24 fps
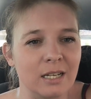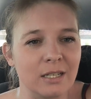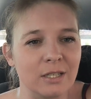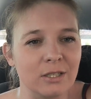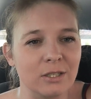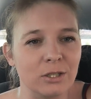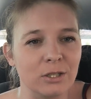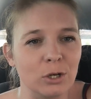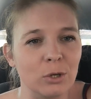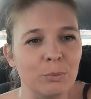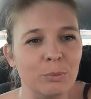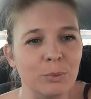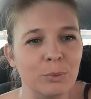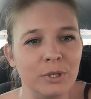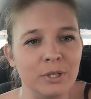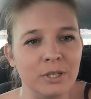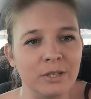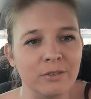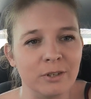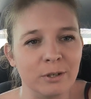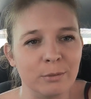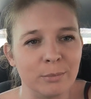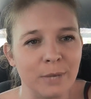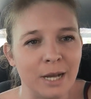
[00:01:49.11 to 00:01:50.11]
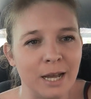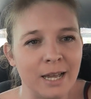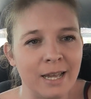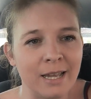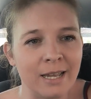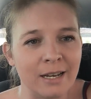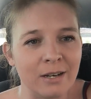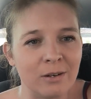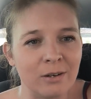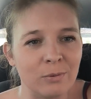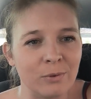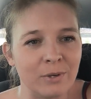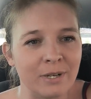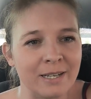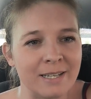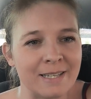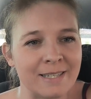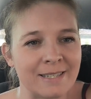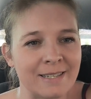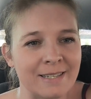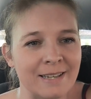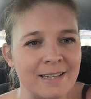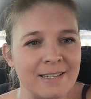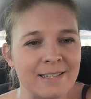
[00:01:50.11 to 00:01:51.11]
Don't believe your mind when it
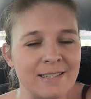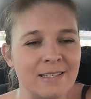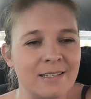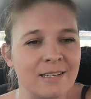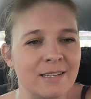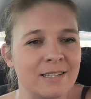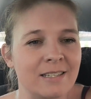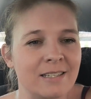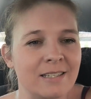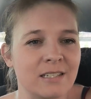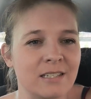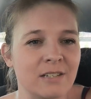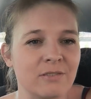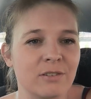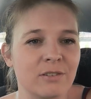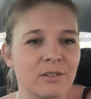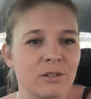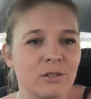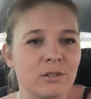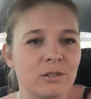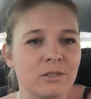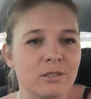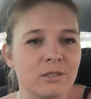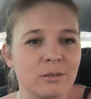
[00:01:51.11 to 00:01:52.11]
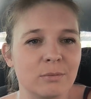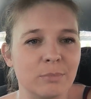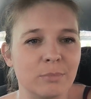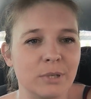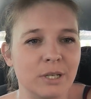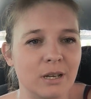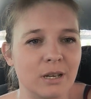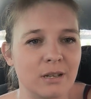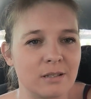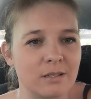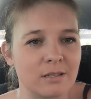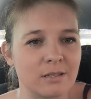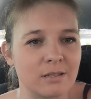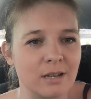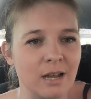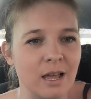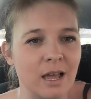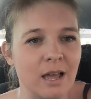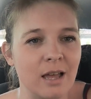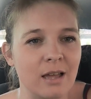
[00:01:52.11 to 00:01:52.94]
says that it's difficult, because it's not.